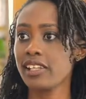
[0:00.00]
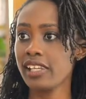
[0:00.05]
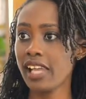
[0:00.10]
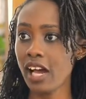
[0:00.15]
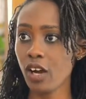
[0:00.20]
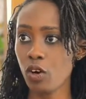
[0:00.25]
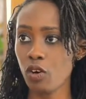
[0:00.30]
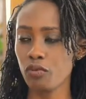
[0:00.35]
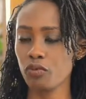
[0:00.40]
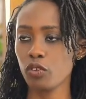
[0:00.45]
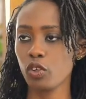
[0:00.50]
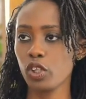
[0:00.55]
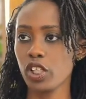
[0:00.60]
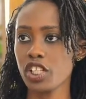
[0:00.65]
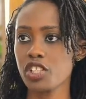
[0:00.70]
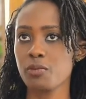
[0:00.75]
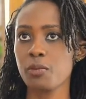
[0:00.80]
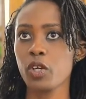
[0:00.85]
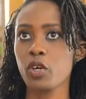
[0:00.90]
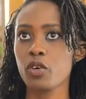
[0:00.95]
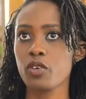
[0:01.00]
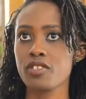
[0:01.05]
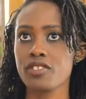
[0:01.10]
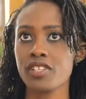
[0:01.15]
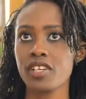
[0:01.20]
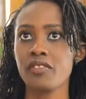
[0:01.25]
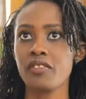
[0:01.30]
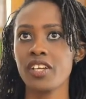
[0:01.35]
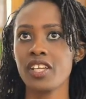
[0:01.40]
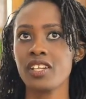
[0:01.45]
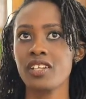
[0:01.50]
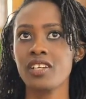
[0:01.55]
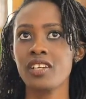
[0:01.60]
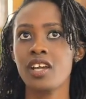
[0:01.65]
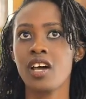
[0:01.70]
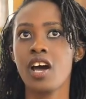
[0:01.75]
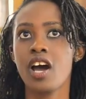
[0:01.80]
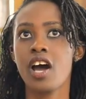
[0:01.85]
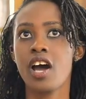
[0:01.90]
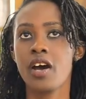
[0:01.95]
lack of knowledge, because even
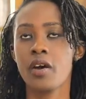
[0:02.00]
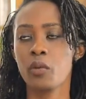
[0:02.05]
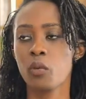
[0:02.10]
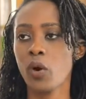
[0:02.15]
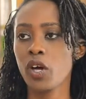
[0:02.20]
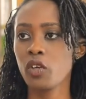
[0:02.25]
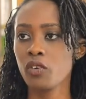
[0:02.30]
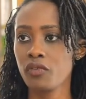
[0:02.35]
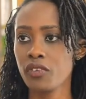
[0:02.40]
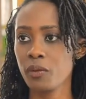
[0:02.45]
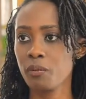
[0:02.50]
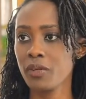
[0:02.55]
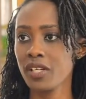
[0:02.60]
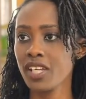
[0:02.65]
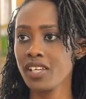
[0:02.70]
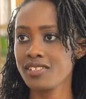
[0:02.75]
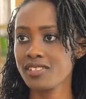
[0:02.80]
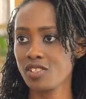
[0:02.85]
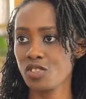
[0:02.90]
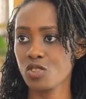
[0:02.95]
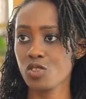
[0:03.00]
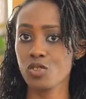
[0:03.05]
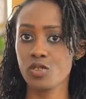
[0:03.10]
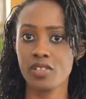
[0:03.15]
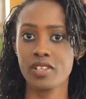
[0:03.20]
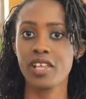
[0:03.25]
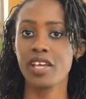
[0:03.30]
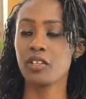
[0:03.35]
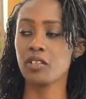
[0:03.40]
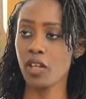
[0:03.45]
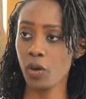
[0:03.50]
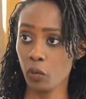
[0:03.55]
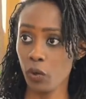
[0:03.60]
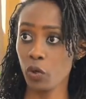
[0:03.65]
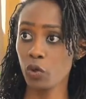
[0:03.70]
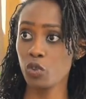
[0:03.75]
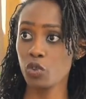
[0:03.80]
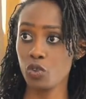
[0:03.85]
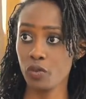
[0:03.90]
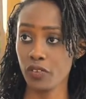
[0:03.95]
one of the biggest issues that now we're
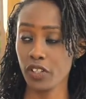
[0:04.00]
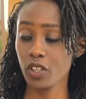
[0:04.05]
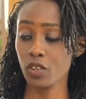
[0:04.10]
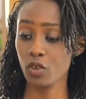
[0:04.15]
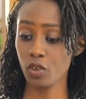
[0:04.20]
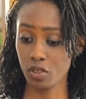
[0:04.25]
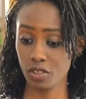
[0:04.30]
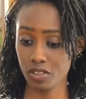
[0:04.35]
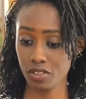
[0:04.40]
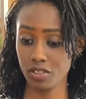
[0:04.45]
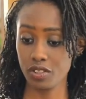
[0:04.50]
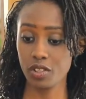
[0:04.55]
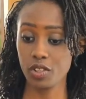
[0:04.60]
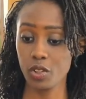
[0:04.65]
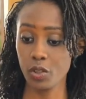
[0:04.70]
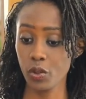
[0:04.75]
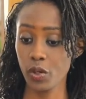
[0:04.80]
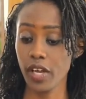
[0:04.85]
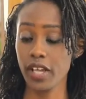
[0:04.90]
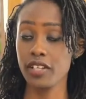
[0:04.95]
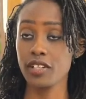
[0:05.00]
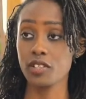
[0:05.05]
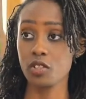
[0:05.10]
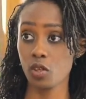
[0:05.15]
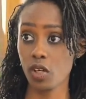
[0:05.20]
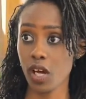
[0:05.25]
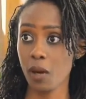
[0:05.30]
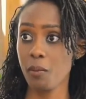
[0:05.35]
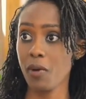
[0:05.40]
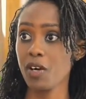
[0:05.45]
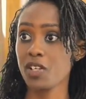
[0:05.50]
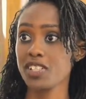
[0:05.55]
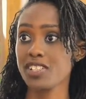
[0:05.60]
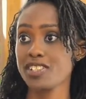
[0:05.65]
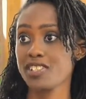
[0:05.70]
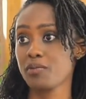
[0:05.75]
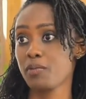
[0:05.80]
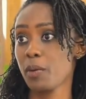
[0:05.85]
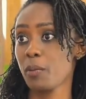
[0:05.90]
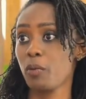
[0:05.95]
going to even continue and talk about
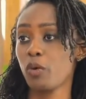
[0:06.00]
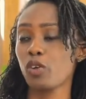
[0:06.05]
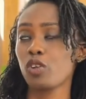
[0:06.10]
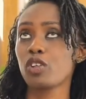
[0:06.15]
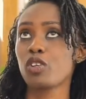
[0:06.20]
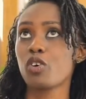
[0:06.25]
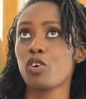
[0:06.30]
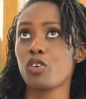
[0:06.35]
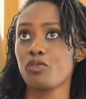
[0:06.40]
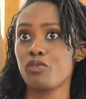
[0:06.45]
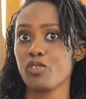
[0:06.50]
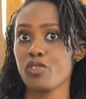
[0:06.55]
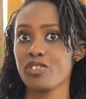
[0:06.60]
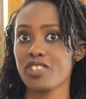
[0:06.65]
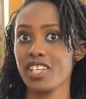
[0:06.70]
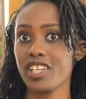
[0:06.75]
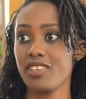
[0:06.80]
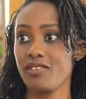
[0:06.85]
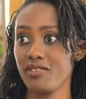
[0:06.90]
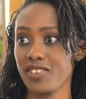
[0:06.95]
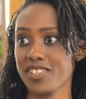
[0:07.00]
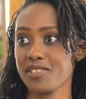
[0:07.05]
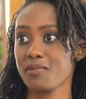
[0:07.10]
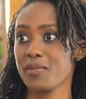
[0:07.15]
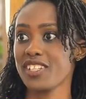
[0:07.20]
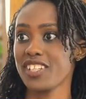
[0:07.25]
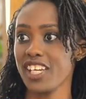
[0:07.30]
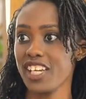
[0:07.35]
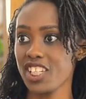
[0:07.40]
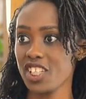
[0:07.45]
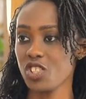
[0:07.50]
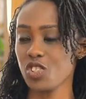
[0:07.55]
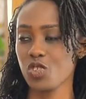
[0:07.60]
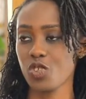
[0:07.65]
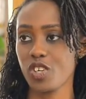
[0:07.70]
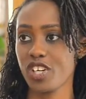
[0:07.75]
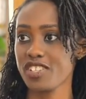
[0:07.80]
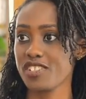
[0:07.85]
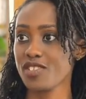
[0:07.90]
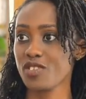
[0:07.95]
is people confusing investment and
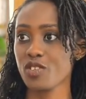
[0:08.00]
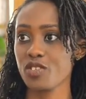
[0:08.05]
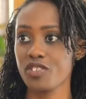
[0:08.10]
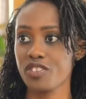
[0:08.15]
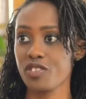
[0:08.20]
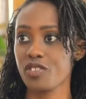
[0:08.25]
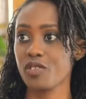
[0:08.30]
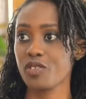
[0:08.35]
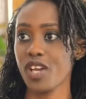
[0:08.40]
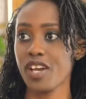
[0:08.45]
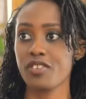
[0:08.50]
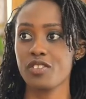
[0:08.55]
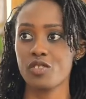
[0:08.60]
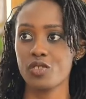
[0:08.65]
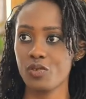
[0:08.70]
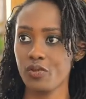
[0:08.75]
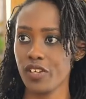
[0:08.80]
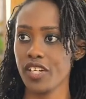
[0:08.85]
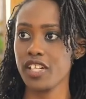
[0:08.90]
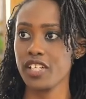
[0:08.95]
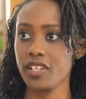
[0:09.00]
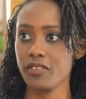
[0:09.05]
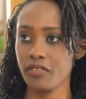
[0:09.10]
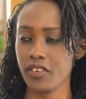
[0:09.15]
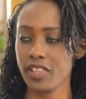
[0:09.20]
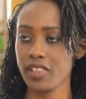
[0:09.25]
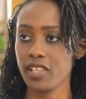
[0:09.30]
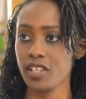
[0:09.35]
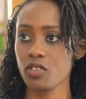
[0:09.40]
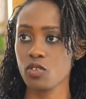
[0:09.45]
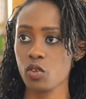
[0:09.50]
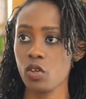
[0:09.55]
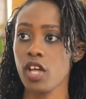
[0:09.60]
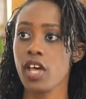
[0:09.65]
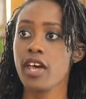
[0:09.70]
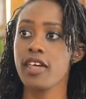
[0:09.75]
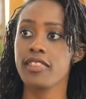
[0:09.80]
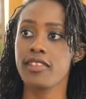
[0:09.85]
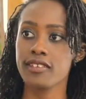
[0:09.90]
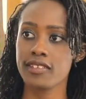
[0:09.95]
insurance. Those are two very different things. So
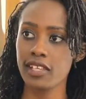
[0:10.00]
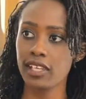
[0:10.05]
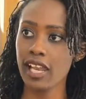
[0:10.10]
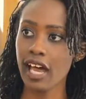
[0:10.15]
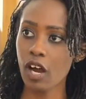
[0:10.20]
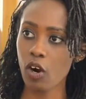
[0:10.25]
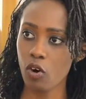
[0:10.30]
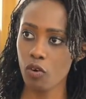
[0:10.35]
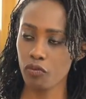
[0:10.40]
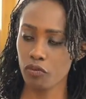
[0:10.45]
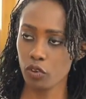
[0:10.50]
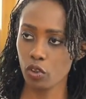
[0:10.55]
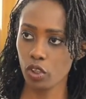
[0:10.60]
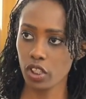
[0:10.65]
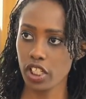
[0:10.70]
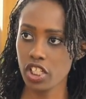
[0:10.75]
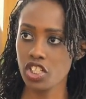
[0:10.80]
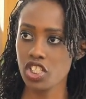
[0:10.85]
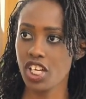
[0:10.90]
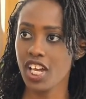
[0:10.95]
there's the lack of knowledge.